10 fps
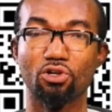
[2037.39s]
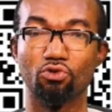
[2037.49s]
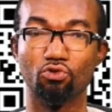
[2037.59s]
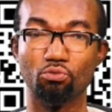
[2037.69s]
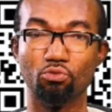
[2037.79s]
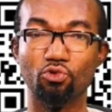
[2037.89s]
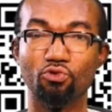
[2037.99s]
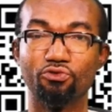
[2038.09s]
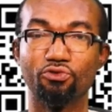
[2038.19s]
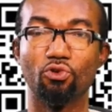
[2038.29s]
remove
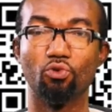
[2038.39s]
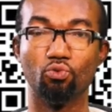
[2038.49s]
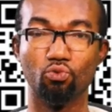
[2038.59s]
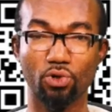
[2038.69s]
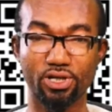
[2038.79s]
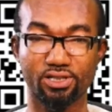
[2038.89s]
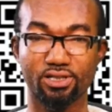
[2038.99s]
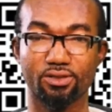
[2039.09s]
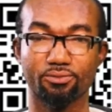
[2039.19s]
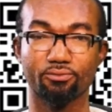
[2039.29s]
waste.